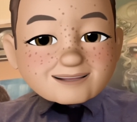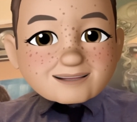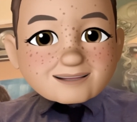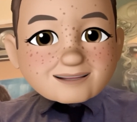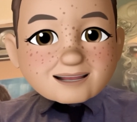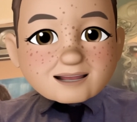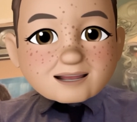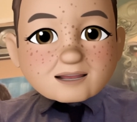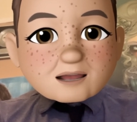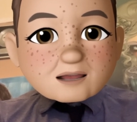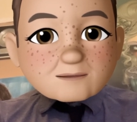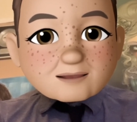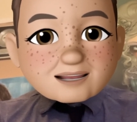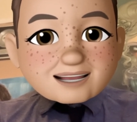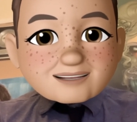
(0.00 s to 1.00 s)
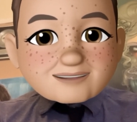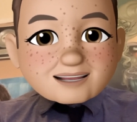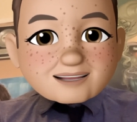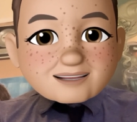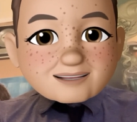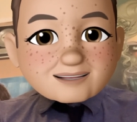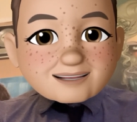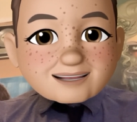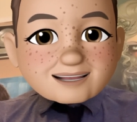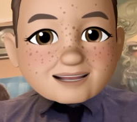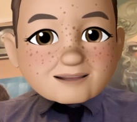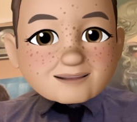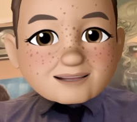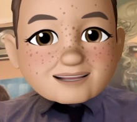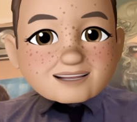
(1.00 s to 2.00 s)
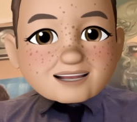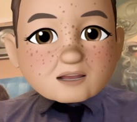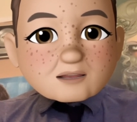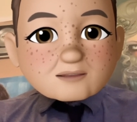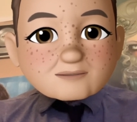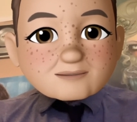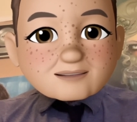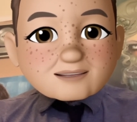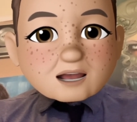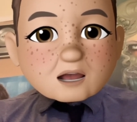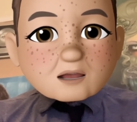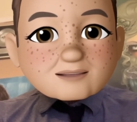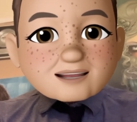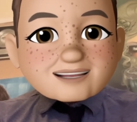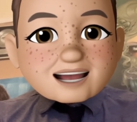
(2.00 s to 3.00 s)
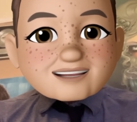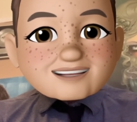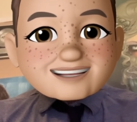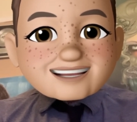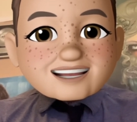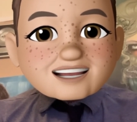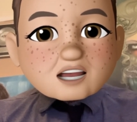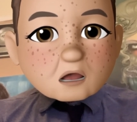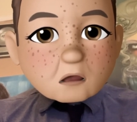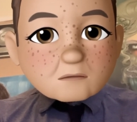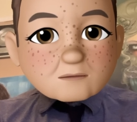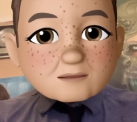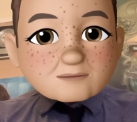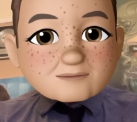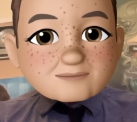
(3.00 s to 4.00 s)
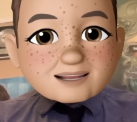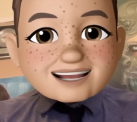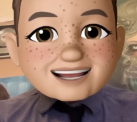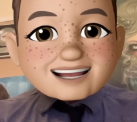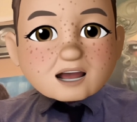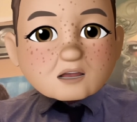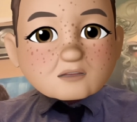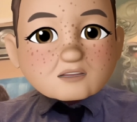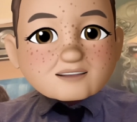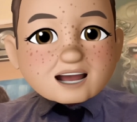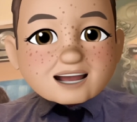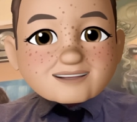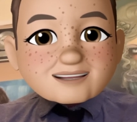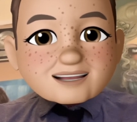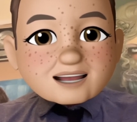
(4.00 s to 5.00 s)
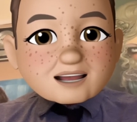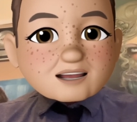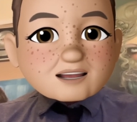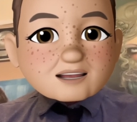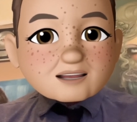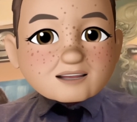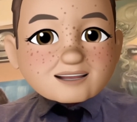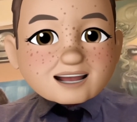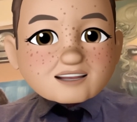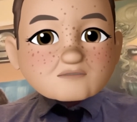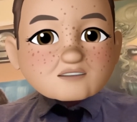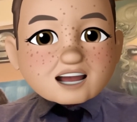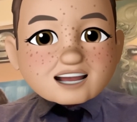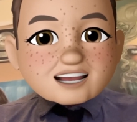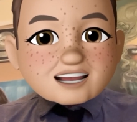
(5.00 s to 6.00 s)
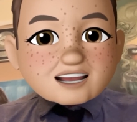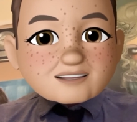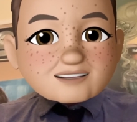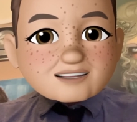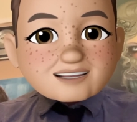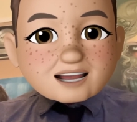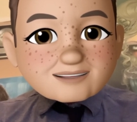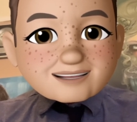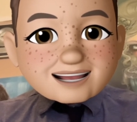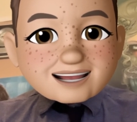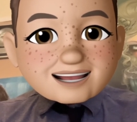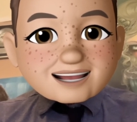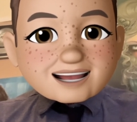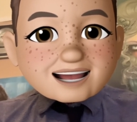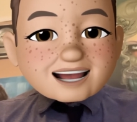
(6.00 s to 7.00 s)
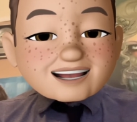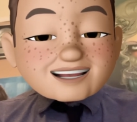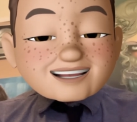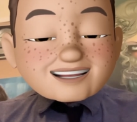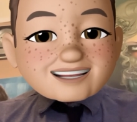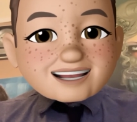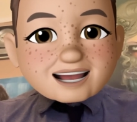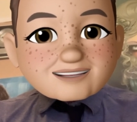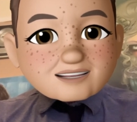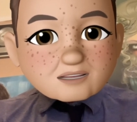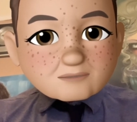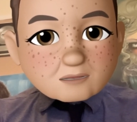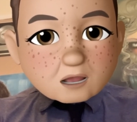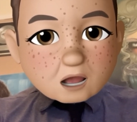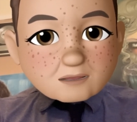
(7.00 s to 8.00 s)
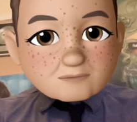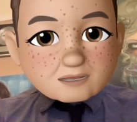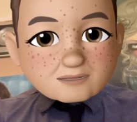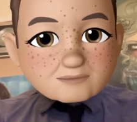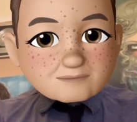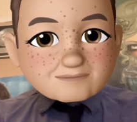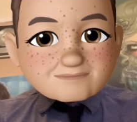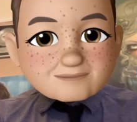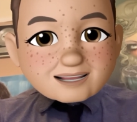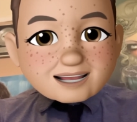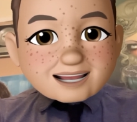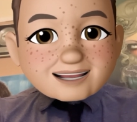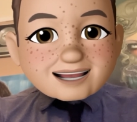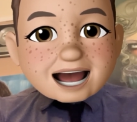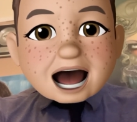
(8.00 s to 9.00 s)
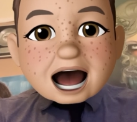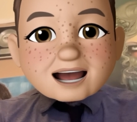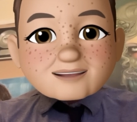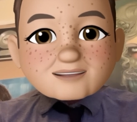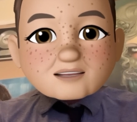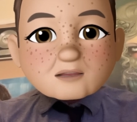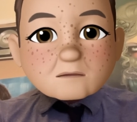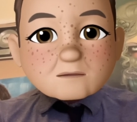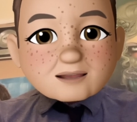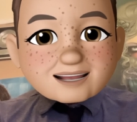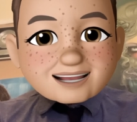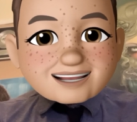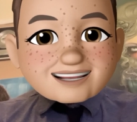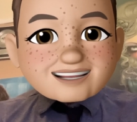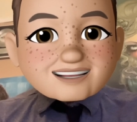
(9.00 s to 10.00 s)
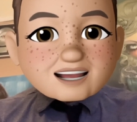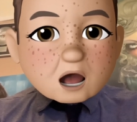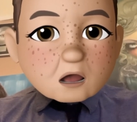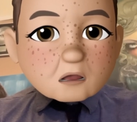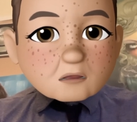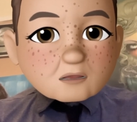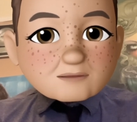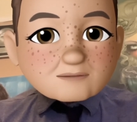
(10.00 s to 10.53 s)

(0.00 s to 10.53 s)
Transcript: I can't believe it. You know. So not only doesn't he stop, he goes round the car and reaches for something in his glove compartment. Now, how do the police know